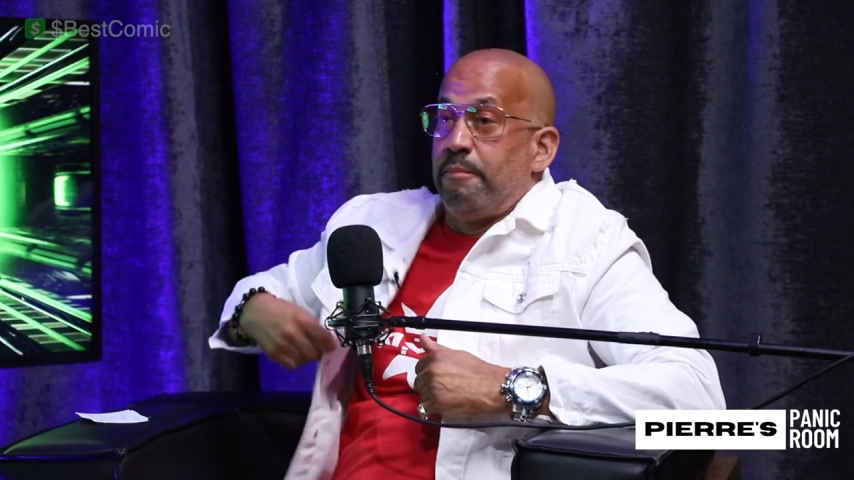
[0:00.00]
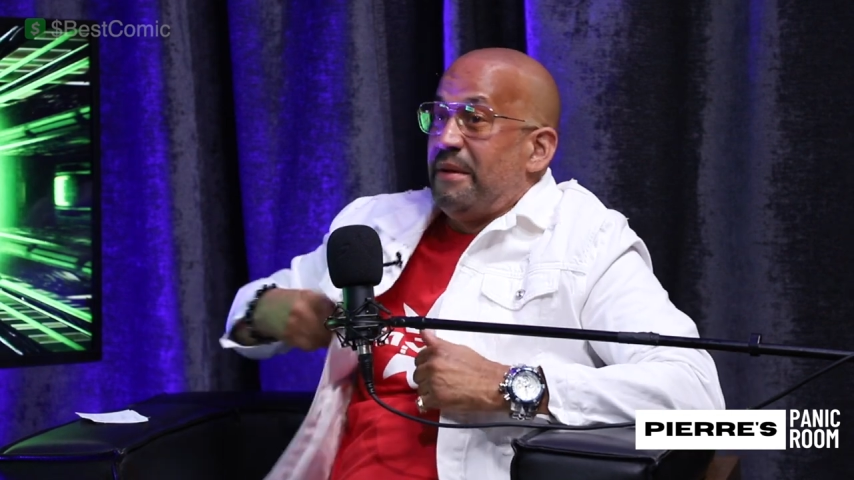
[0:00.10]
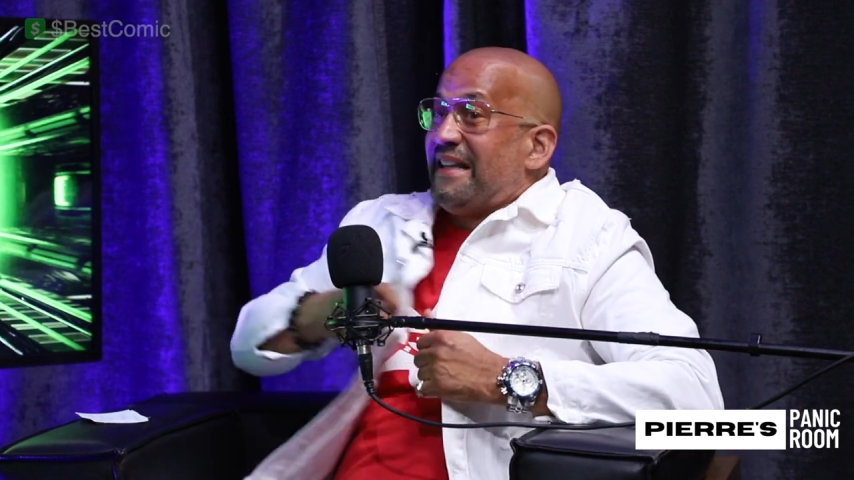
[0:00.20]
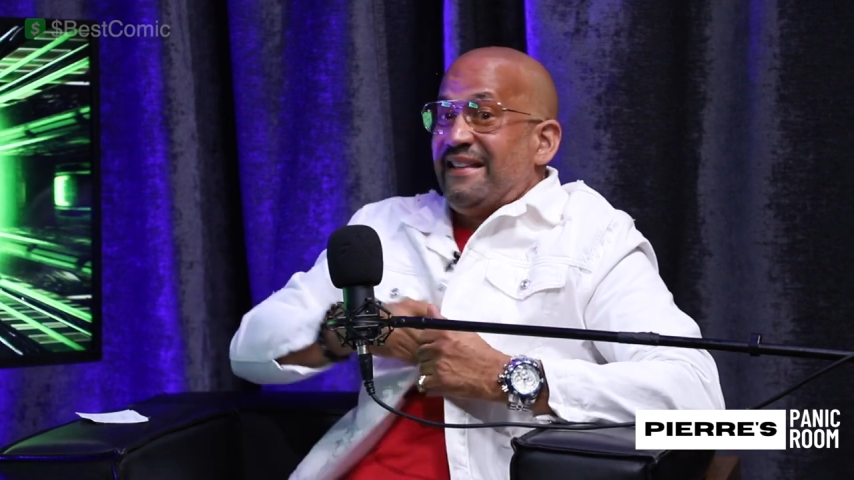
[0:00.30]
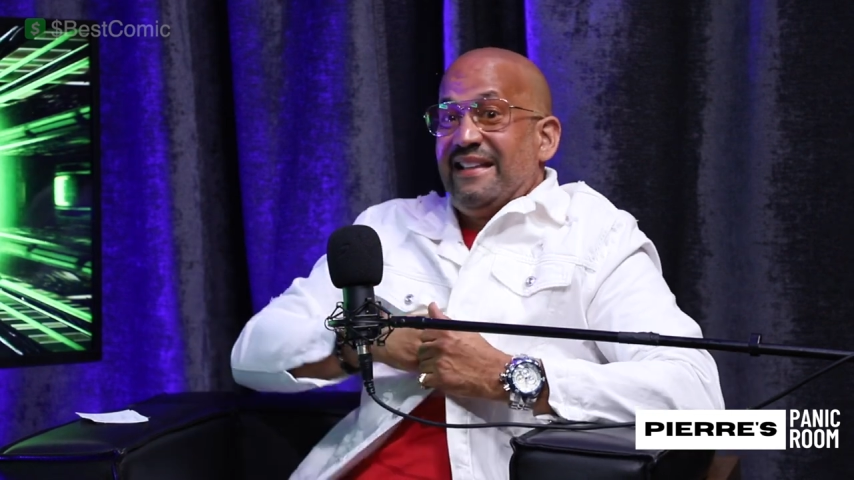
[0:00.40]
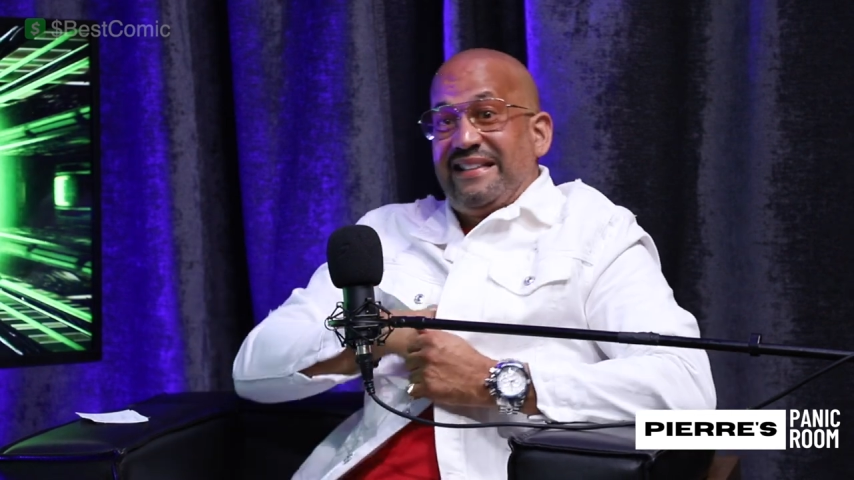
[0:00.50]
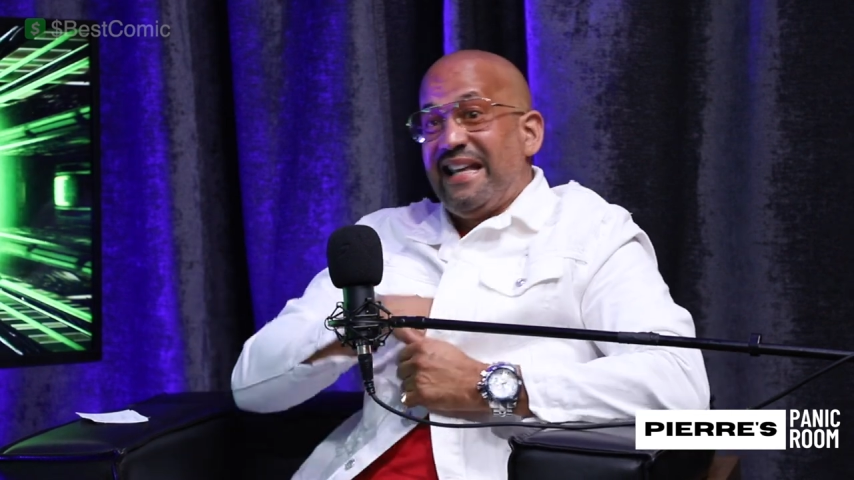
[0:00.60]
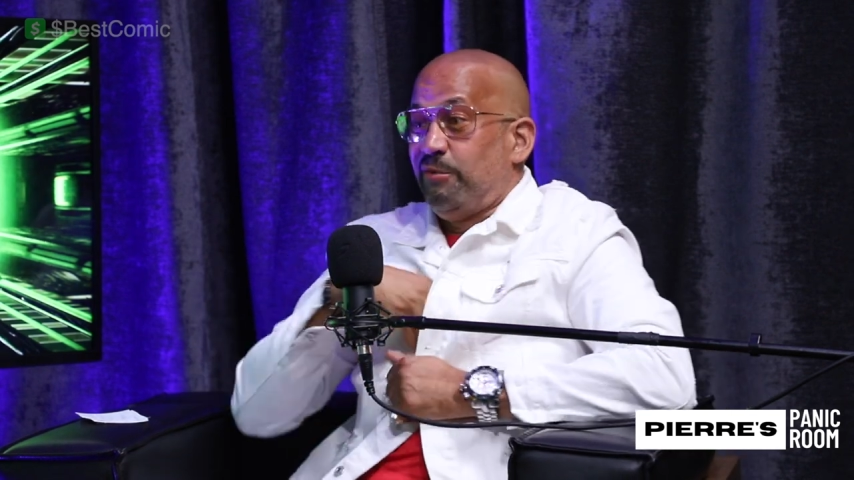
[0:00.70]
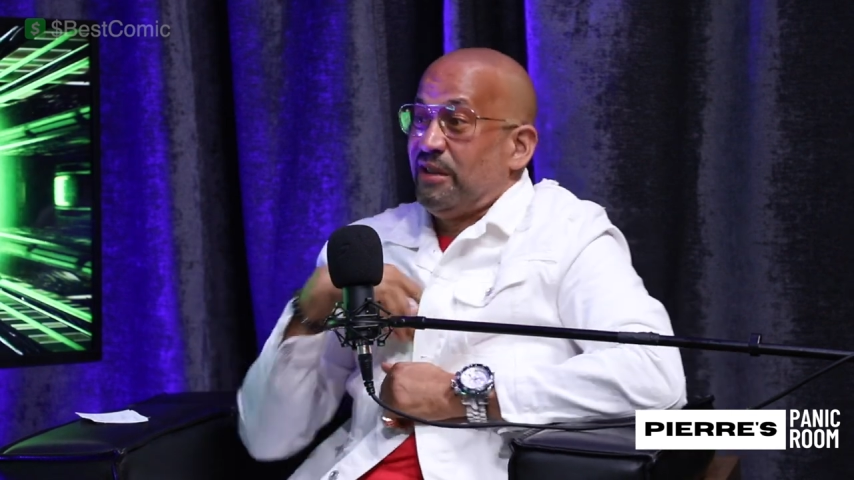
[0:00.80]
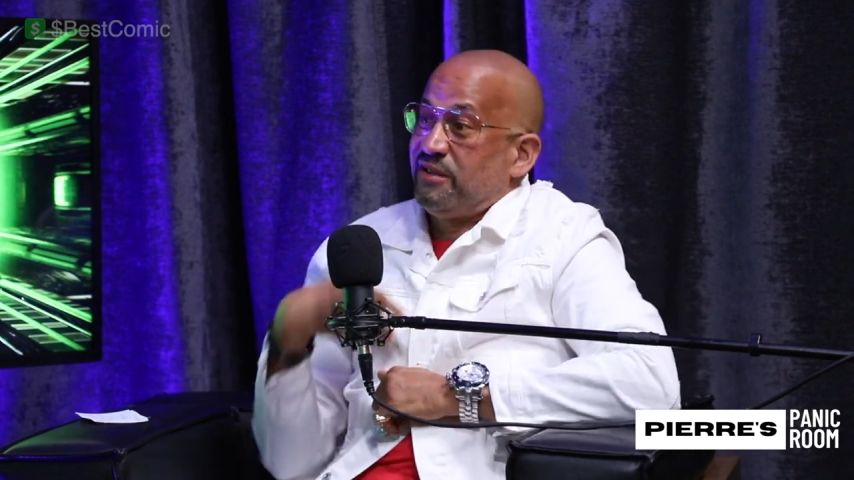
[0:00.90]
Be it the
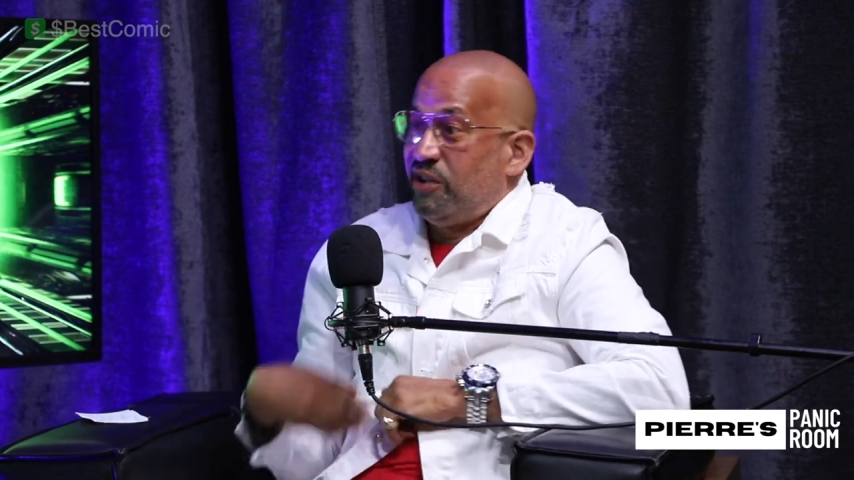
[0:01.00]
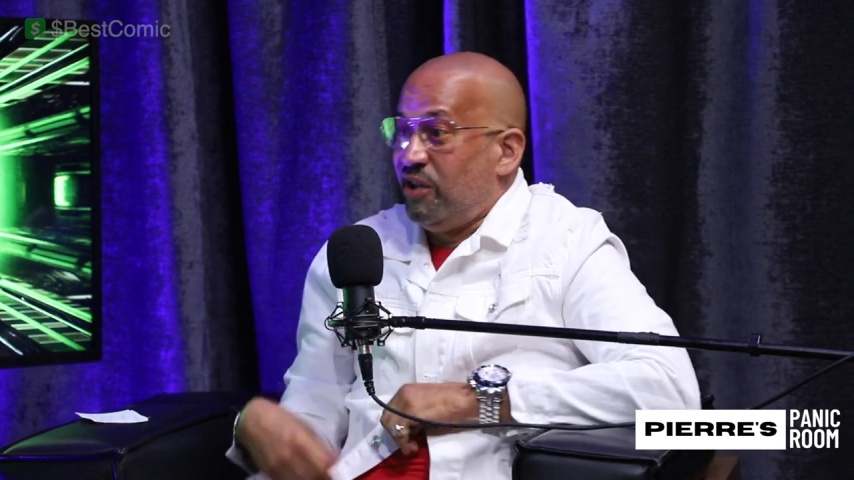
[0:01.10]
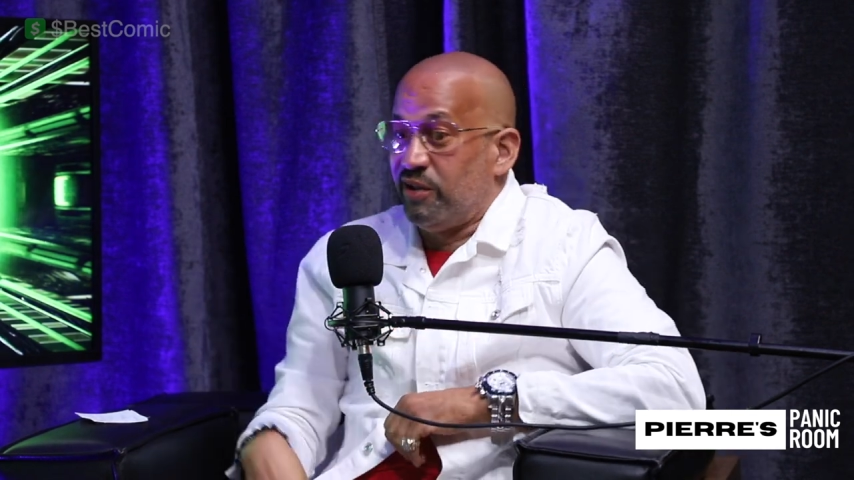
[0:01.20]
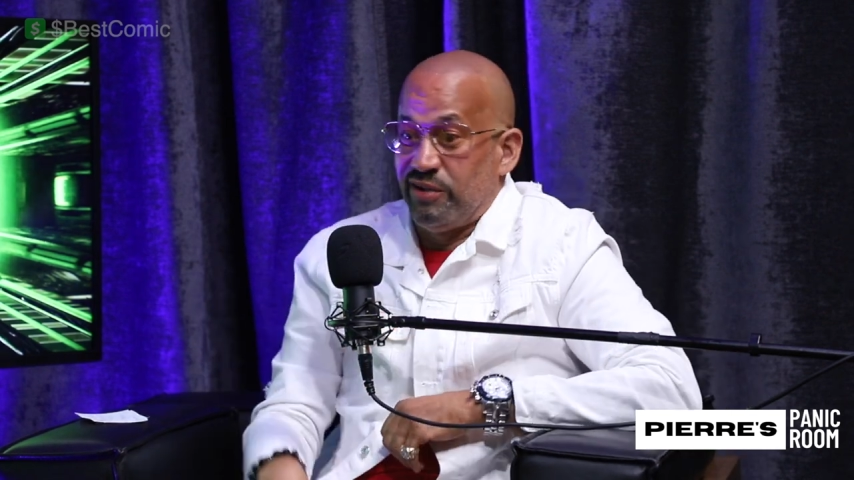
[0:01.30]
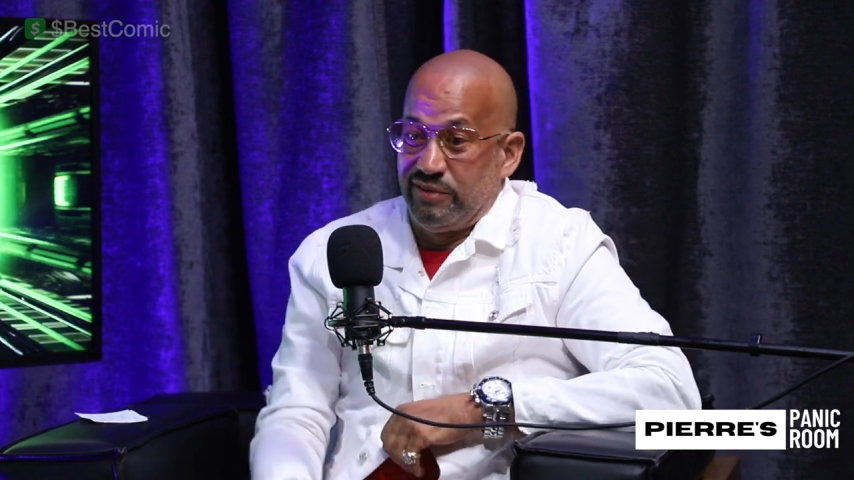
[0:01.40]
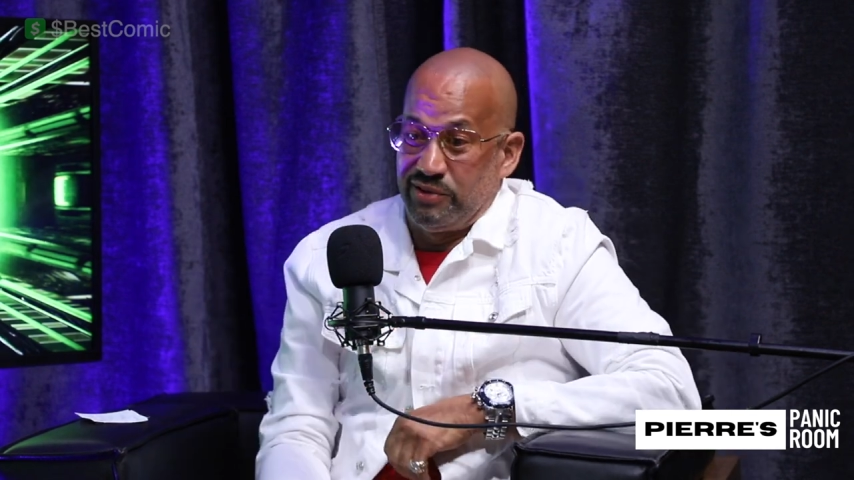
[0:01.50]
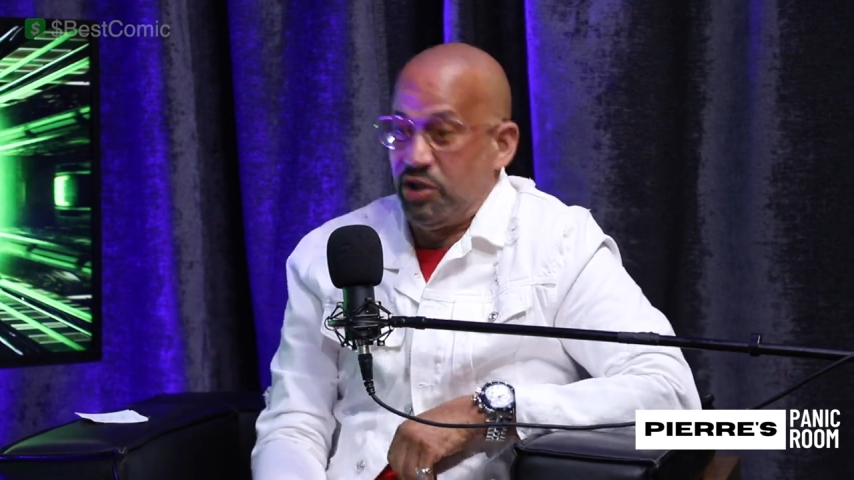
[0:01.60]
skit wasn't good or the